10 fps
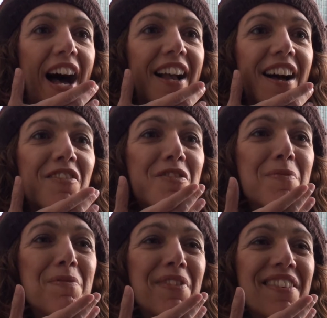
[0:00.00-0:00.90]
I can't
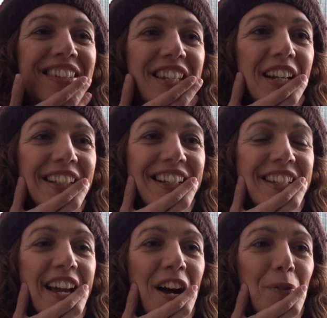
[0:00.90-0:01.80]
remember the title
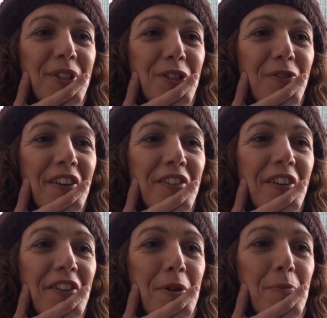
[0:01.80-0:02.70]
now, which is very,
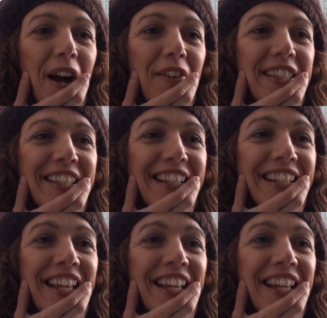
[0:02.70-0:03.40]
very embarrassing.